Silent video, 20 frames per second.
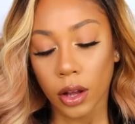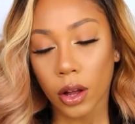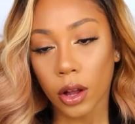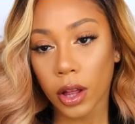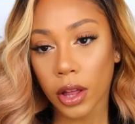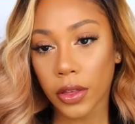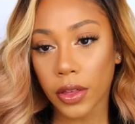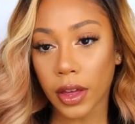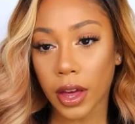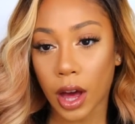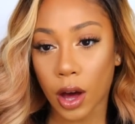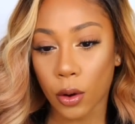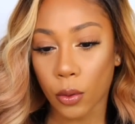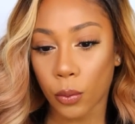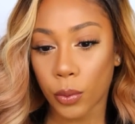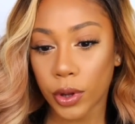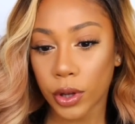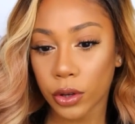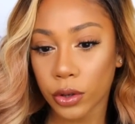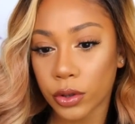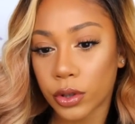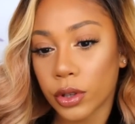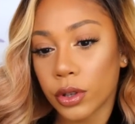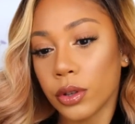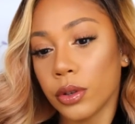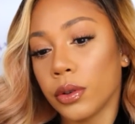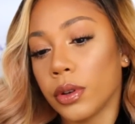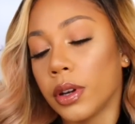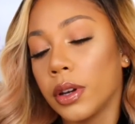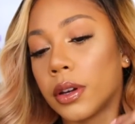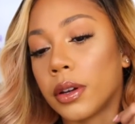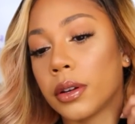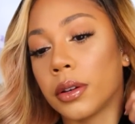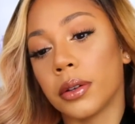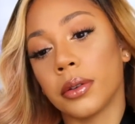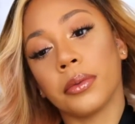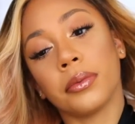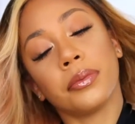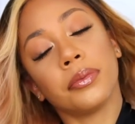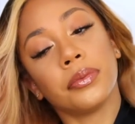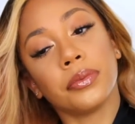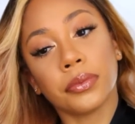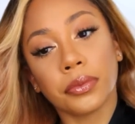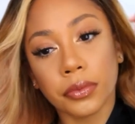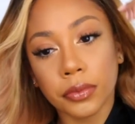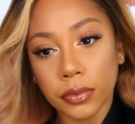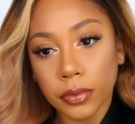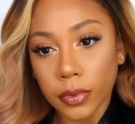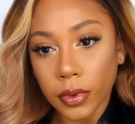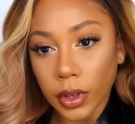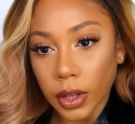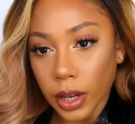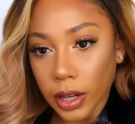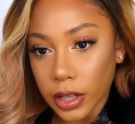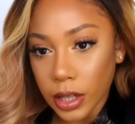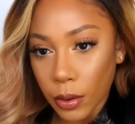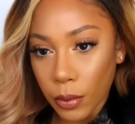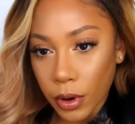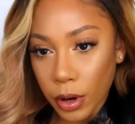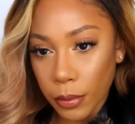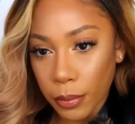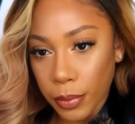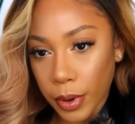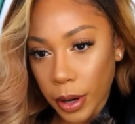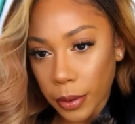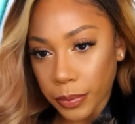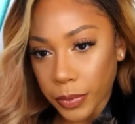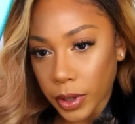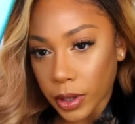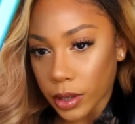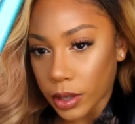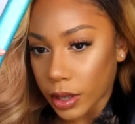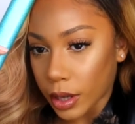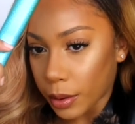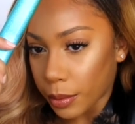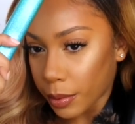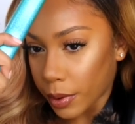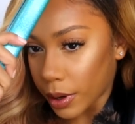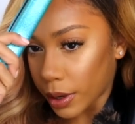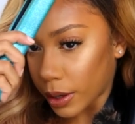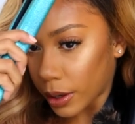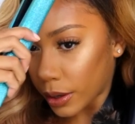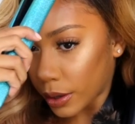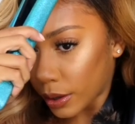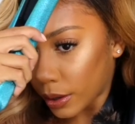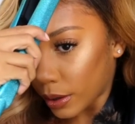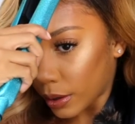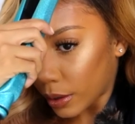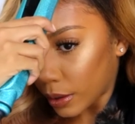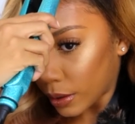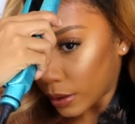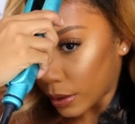Only thing I will do because I want to bump this up right here.